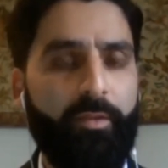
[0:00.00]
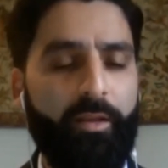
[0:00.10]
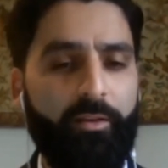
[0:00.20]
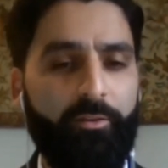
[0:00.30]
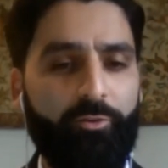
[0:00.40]

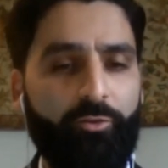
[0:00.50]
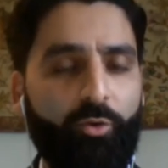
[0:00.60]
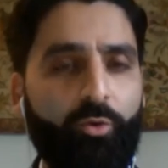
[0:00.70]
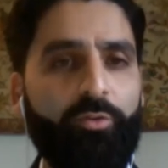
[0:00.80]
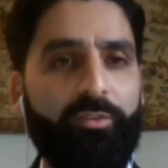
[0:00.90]

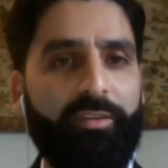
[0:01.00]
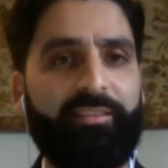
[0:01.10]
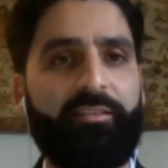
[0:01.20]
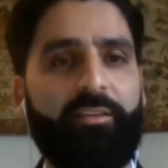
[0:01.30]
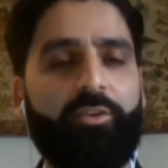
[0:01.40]
saw
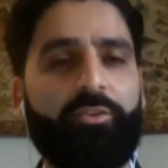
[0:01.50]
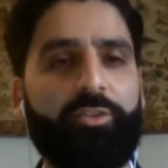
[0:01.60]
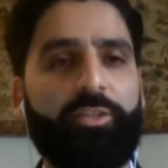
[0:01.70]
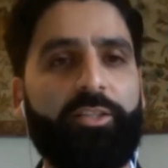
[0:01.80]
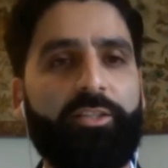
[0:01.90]
these
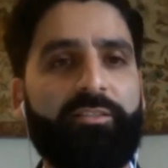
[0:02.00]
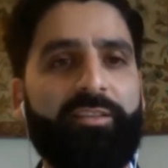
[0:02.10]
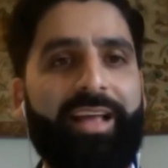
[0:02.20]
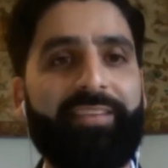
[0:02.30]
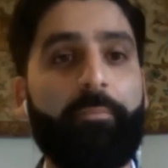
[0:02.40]
negotiations
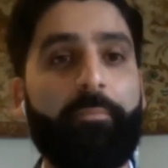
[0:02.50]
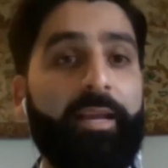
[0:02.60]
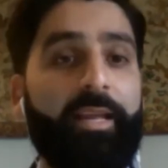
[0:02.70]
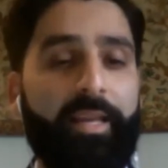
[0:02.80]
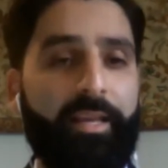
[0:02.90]
as a
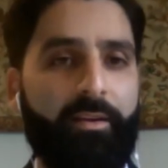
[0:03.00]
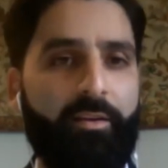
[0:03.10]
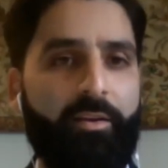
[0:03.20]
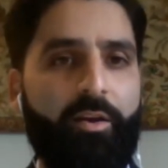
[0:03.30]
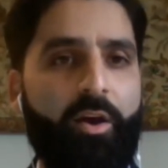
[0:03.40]
beginning
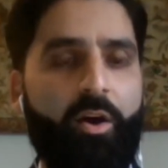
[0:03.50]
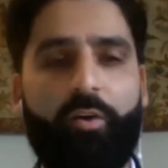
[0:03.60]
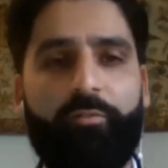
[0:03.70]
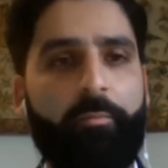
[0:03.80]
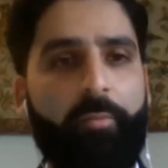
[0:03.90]

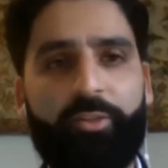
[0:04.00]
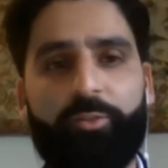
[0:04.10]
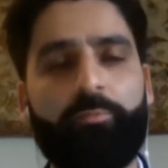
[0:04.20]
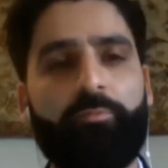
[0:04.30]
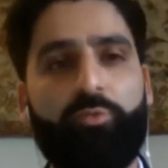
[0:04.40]
of a much
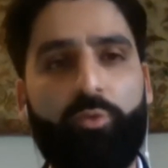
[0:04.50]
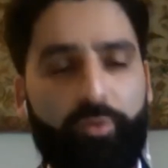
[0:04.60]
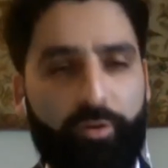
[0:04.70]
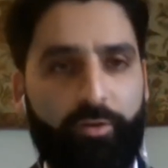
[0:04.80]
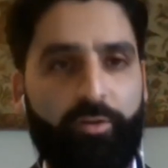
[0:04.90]

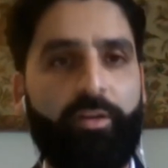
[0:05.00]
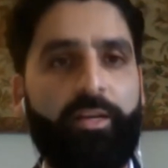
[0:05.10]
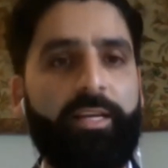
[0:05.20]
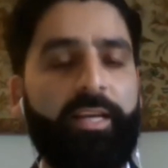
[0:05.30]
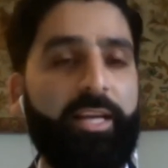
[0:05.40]
broader
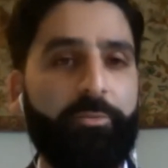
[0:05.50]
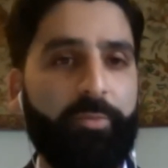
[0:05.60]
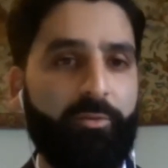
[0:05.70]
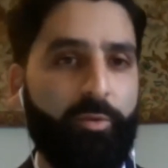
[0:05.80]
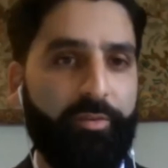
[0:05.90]

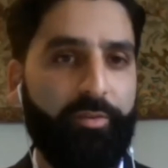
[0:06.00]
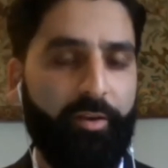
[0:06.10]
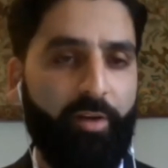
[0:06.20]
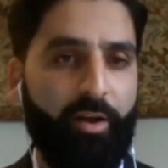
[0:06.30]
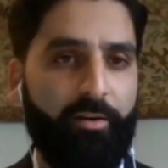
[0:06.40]
engagement with
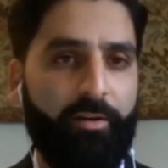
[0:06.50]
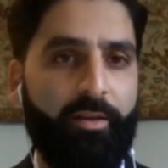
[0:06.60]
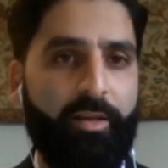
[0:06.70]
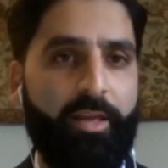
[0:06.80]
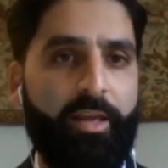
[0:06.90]
Iran.
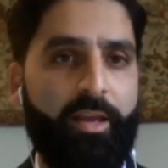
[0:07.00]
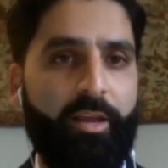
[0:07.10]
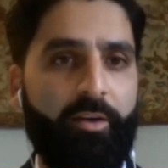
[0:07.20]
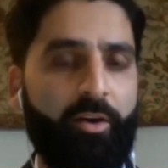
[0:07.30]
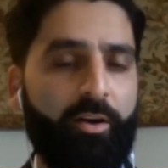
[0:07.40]

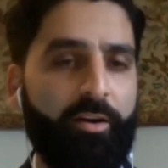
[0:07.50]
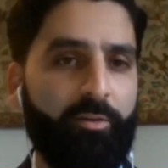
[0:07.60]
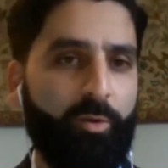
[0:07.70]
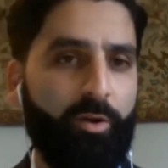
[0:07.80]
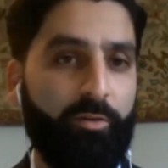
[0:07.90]
Iran and
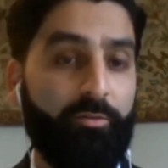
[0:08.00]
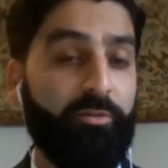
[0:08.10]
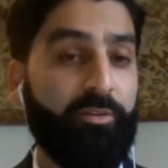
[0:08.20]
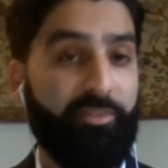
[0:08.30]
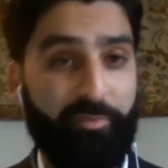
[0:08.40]
the world,
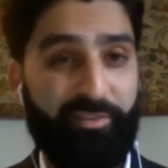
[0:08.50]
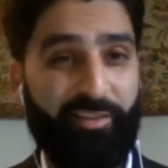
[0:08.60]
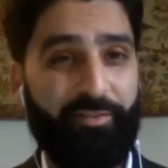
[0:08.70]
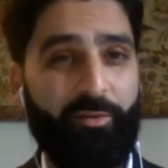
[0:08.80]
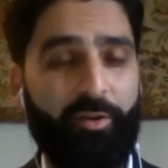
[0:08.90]

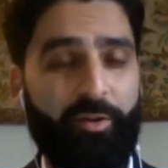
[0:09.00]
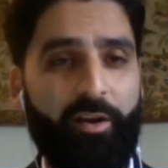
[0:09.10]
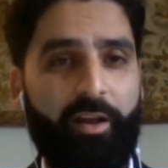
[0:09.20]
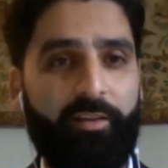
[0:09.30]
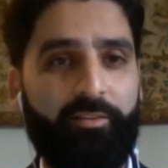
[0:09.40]
specifically with the
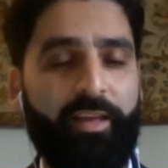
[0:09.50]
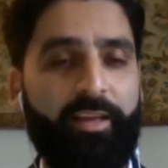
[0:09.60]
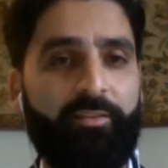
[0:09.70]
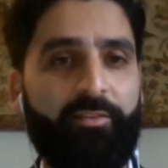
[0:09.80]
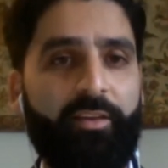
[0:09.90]
United
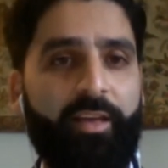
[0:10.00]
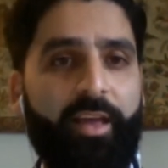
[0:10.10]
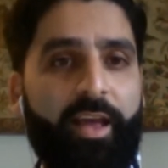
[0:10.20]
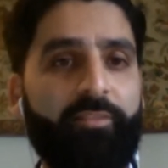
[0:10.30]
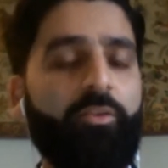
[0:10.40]
States,
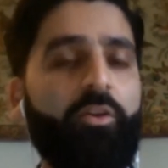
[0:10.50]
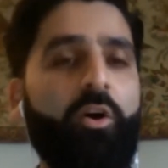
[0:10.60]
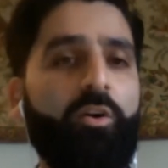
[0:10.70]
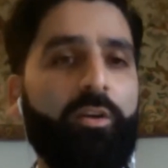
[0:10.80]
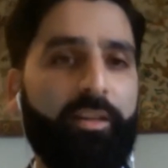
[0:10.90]
has a
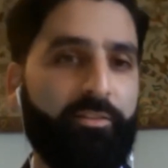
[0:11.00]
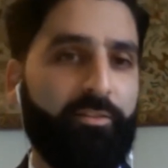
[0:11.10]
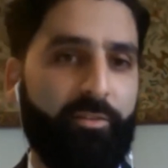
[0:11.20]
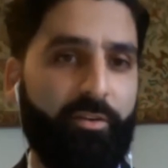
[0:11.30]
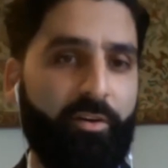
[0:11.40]
long
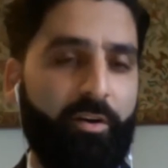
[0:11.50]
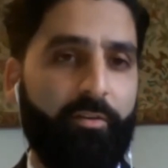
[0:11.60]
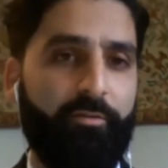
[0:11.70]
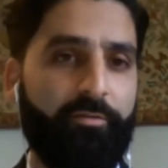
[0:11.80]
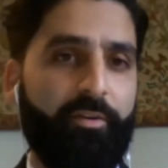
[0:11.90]
list
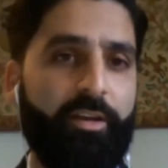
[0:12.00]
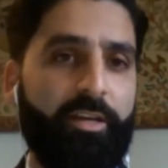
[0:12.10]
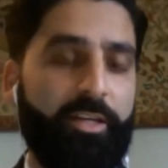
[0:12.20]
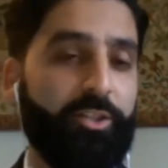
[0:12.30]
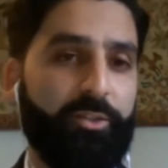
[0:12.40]
of
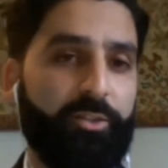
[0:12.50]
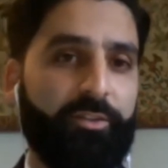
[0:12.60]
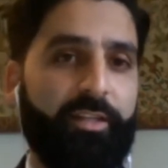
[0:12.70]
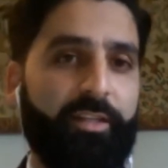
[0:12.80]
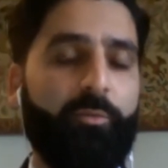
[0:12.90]
issues
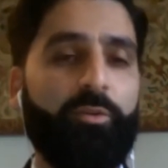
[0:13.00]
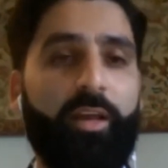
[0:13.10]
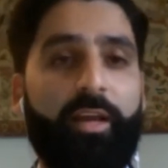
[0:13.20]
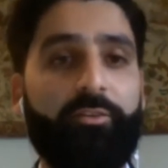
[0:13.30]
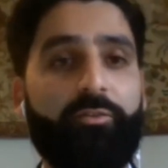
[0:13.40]
that they would
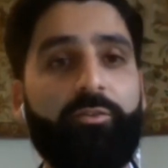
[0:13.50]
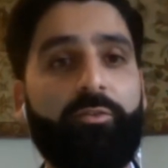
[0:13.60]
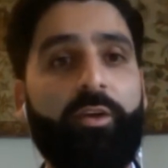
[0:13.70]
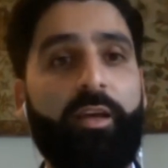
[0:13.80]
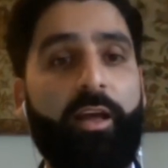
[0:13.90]
like to
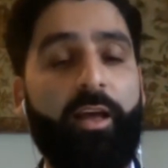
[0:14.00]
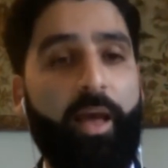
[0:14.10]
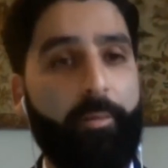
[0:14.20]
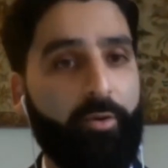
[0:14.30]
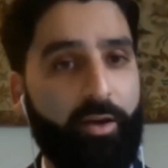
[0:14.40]

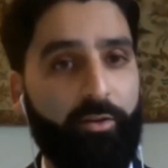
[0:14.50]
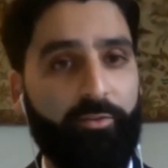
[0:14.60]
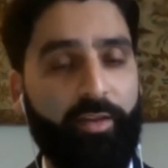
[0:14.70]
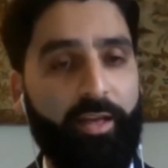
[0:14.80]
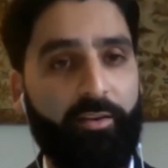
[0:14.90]
hammer out
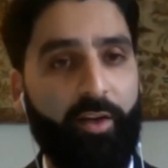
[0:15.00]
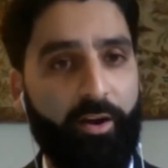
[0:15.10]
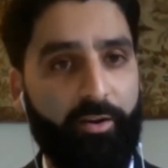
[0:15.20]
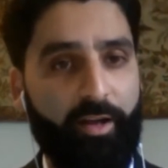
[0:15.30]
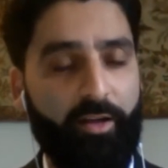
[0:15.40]
and
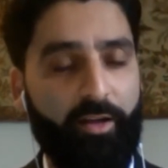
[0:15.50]
iron out.